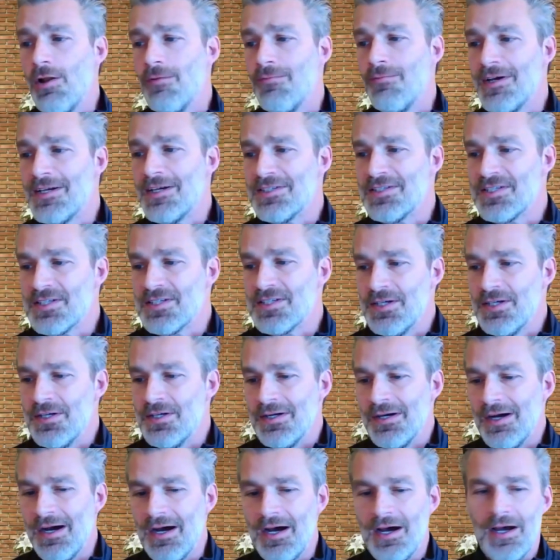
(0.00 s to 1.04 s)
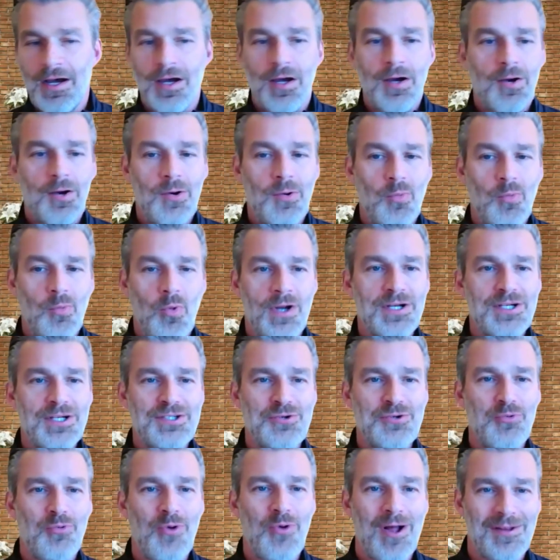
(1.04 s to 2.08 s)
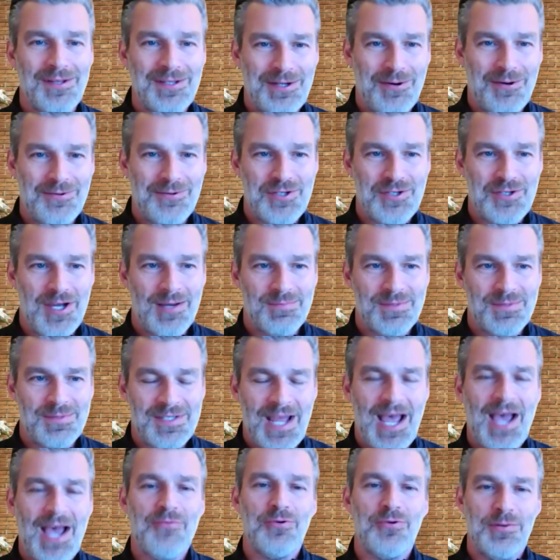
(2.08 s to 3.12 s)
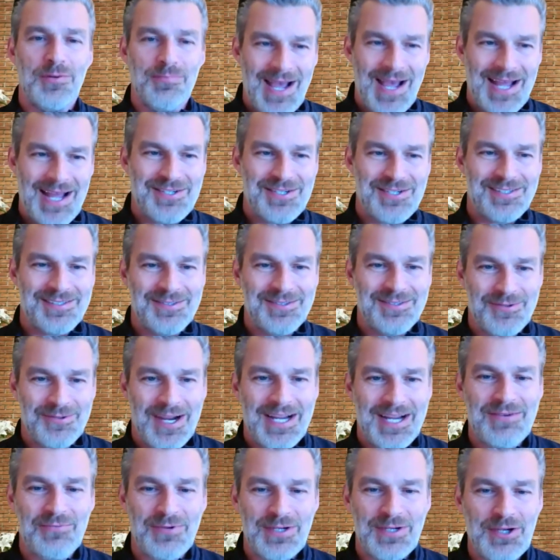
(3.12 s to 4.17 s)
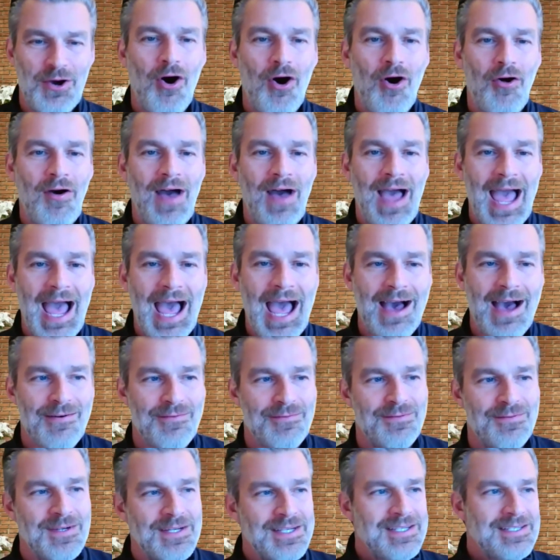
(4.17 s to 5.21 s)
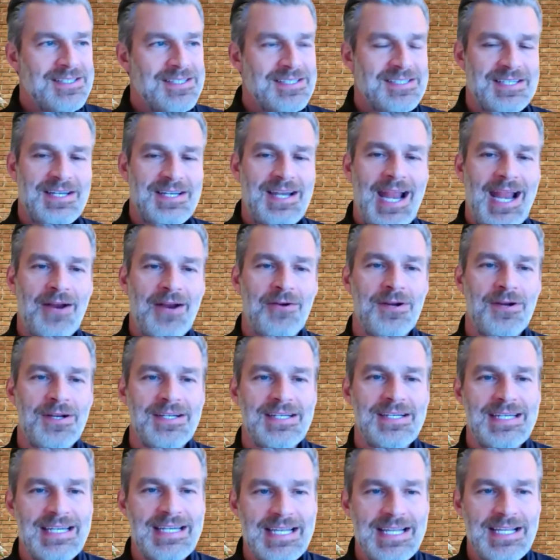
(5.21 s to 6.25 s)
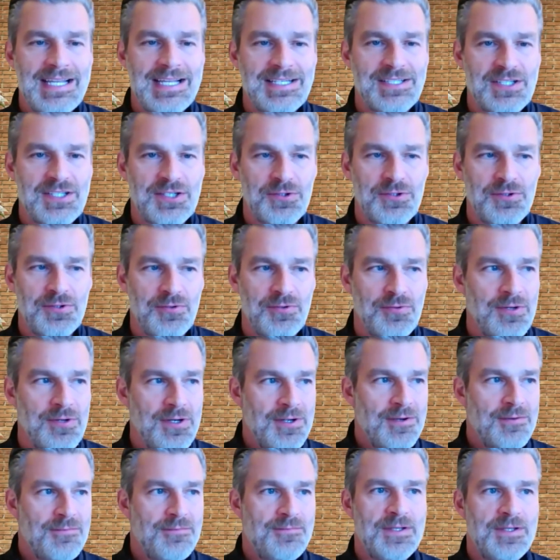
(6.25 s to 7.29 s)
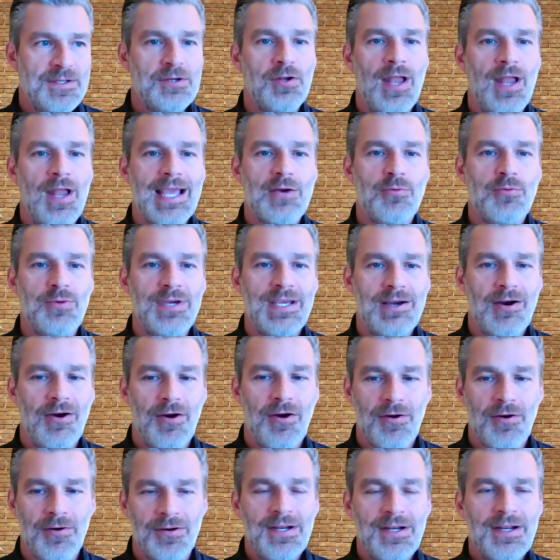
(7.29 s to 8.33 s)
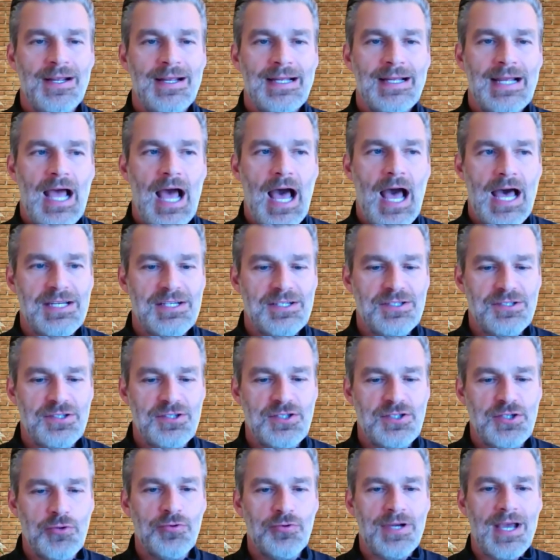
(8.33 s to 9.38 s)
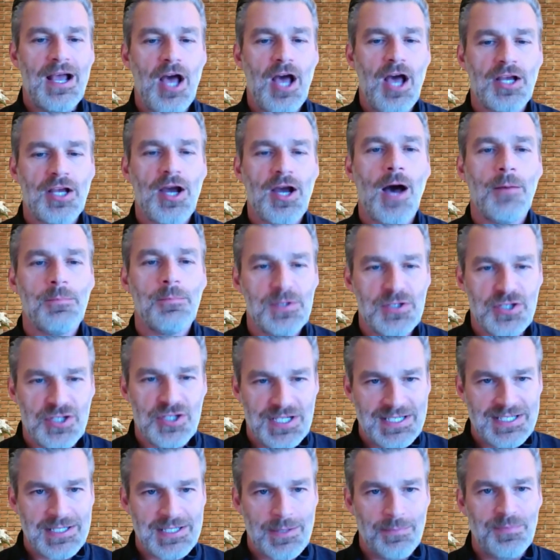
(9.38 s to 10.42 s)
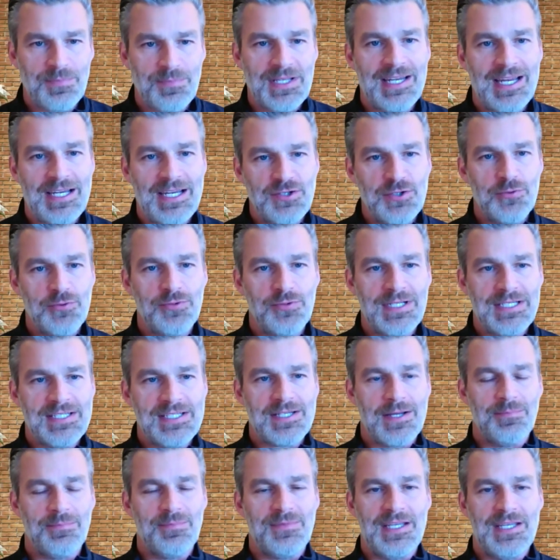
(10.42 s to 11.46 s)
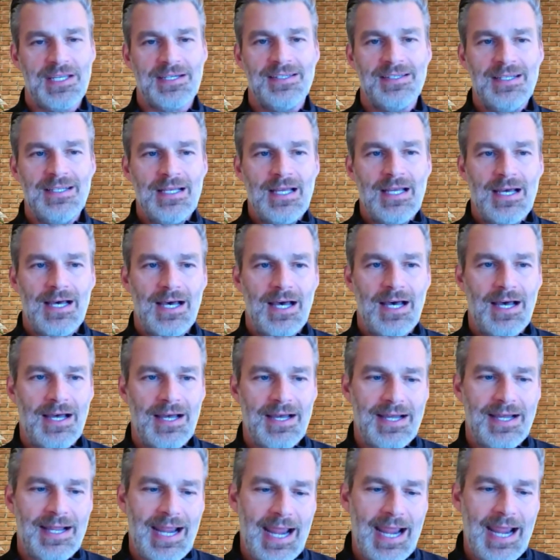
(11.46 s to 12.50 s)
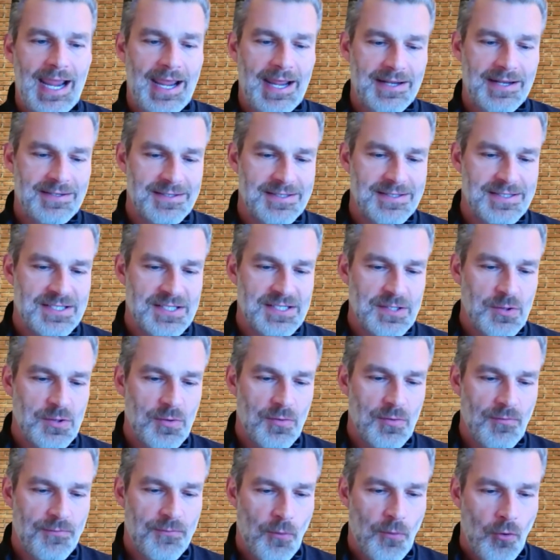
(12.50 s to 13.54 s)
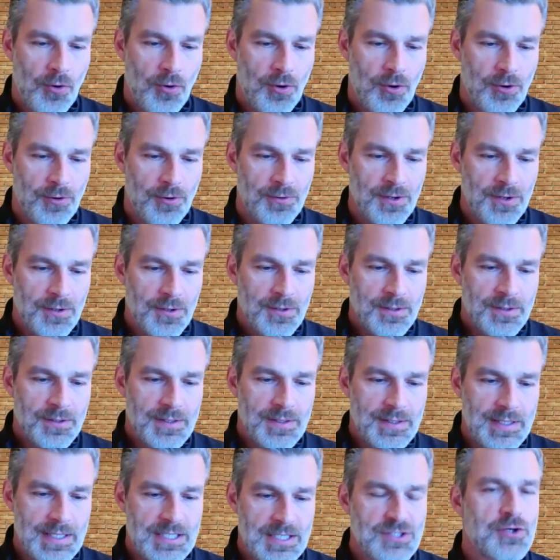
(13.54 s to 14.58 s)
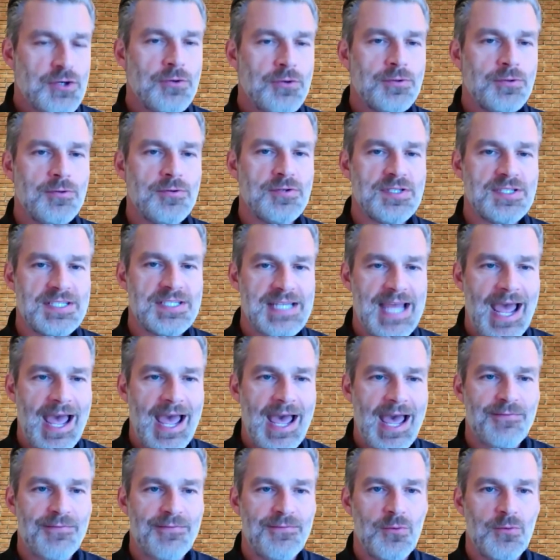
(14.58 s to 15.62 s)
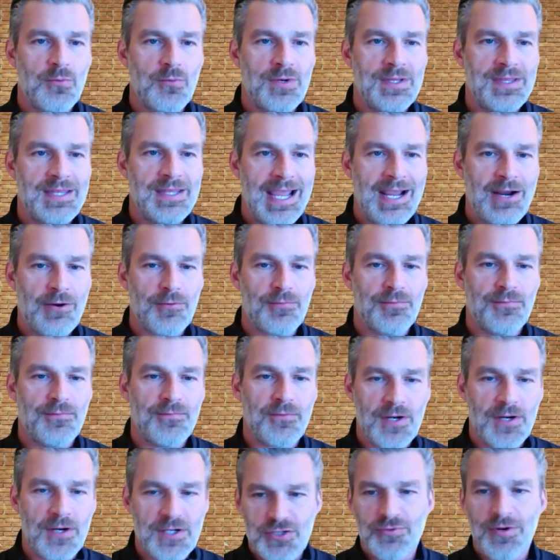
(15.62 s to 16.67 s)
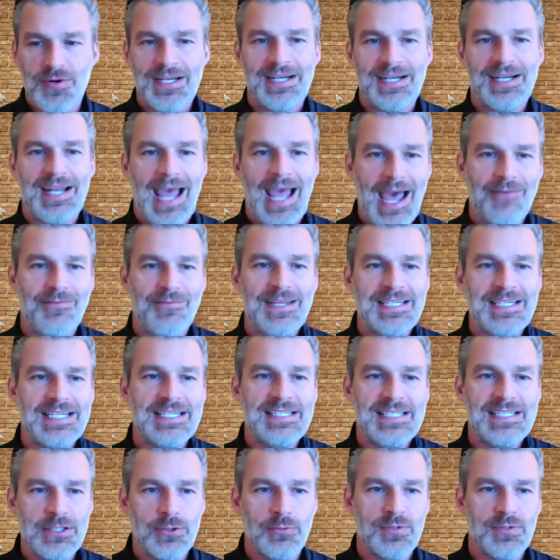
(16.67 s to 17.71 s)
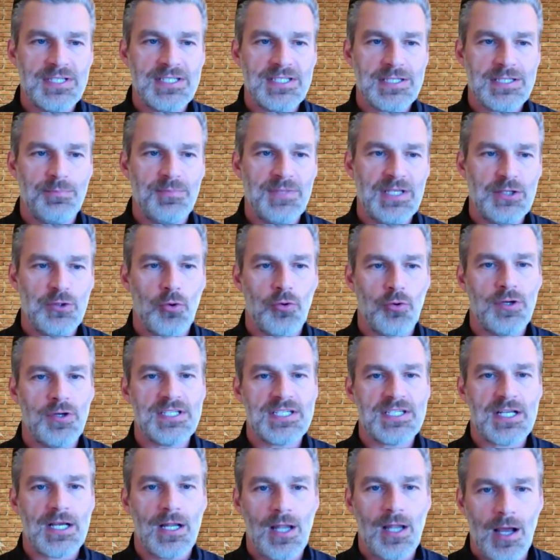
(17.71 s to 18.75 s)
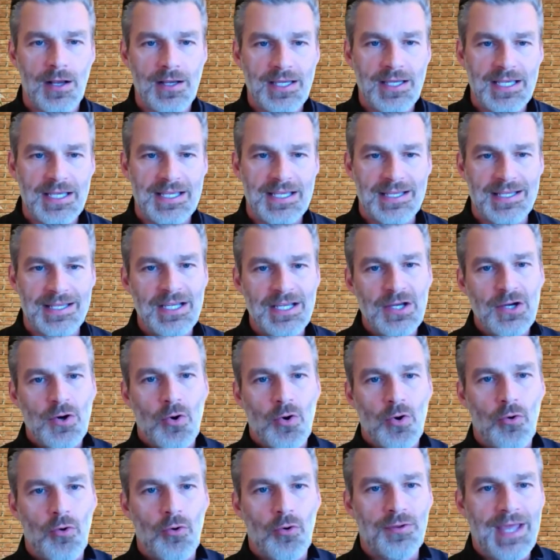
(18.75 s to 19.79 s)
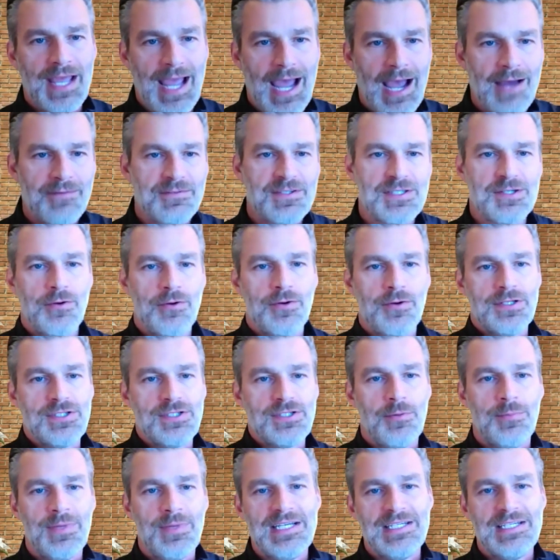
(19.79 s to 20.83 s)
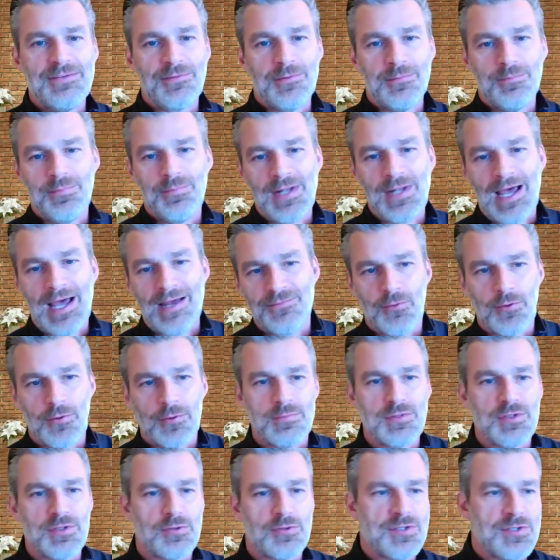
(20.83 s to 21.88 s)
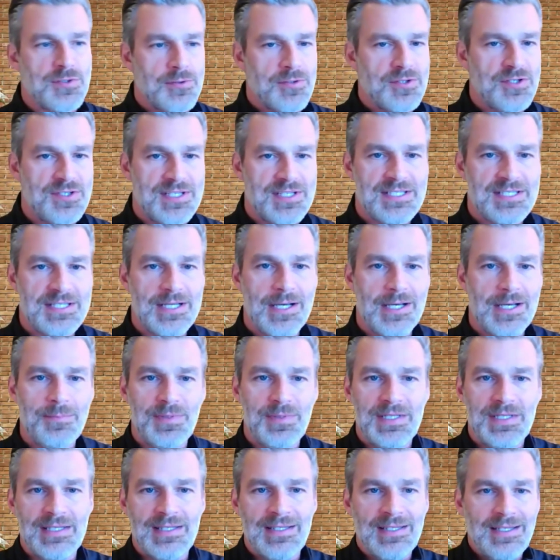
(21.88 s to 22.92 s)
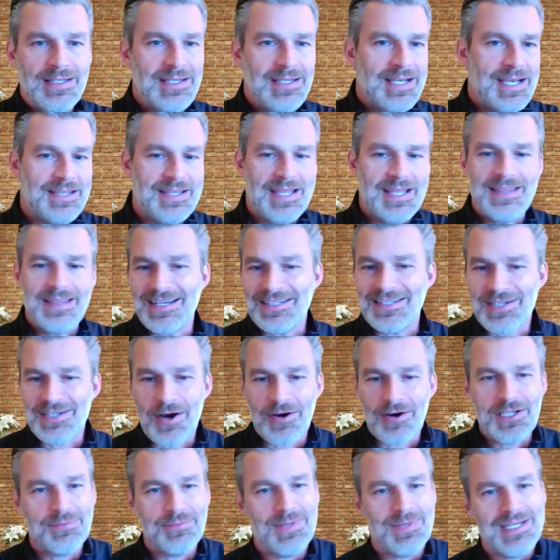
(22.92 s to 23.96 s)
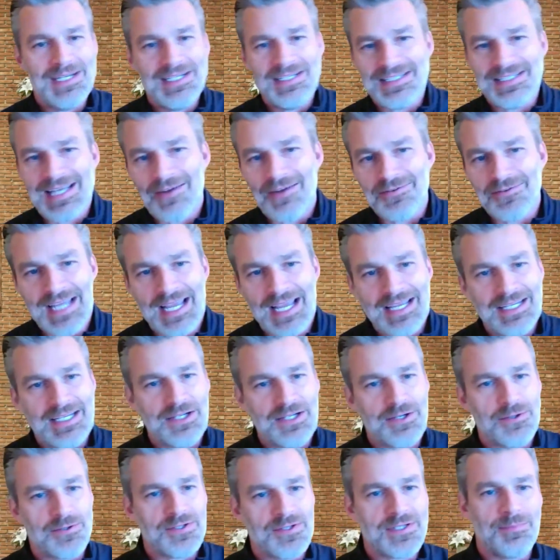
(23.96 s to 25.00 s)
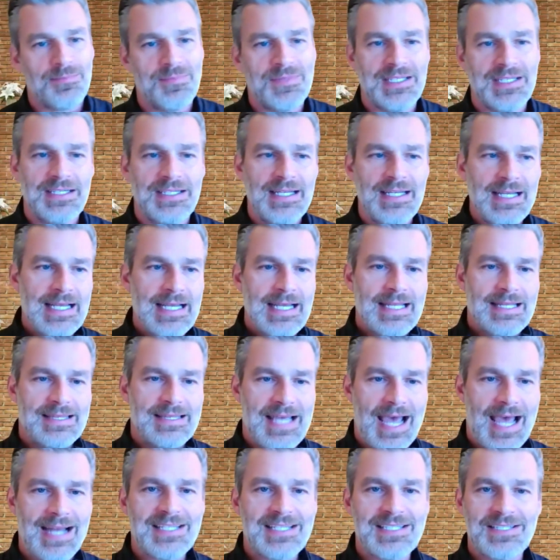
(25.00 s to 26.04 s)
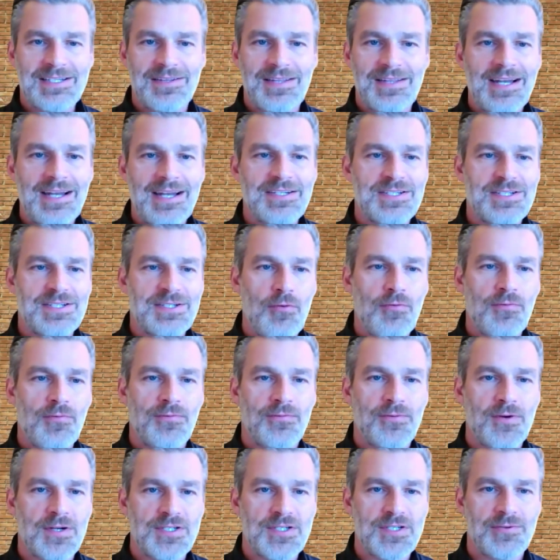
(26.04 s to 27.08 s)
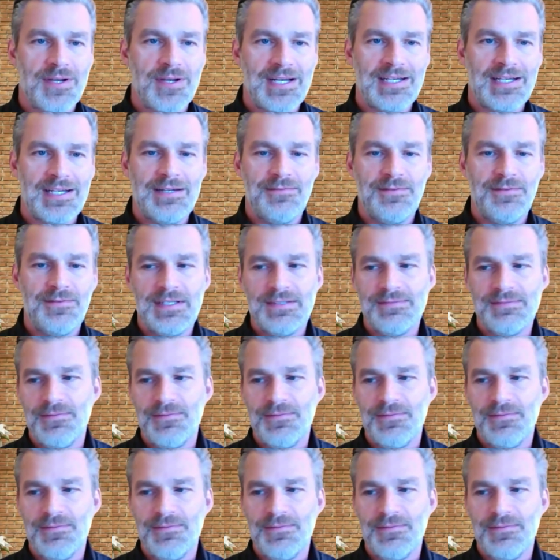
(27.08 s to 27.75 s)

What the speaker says: all of us want to do well in our jobs, I would imagine, right? We all have this inherent need to feel like we are accomplishing something and doing something. And for internal staff, when they are frustrated having to deal with something, or it's clunky, or they have to go to so many different platforms or search this up, and then that document is outdated or something, that is so frustrating.